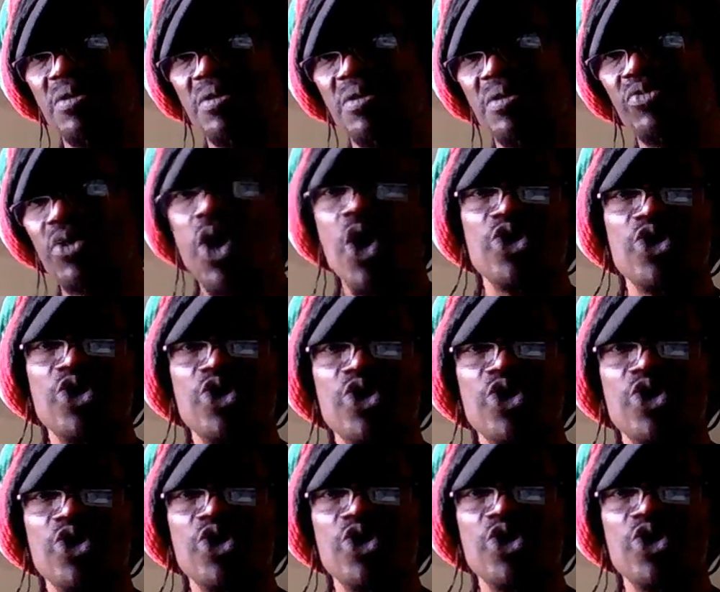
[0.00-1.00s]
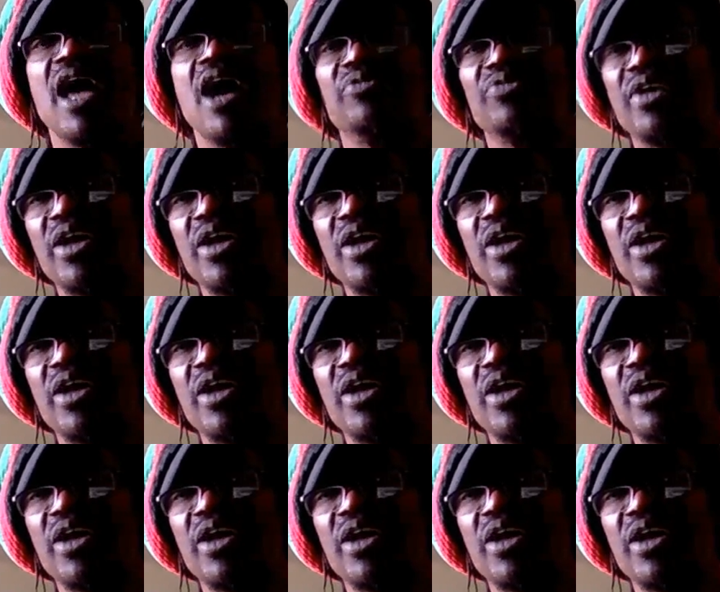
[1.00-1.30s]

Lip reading: For all you women out